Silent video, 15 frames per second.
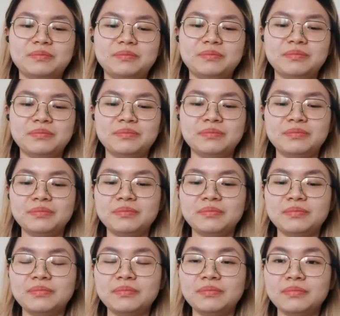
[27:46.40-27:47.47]

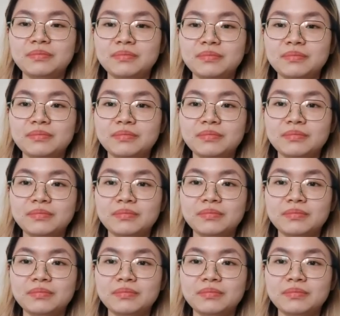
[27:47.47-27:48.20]
No one is speaking in this clip.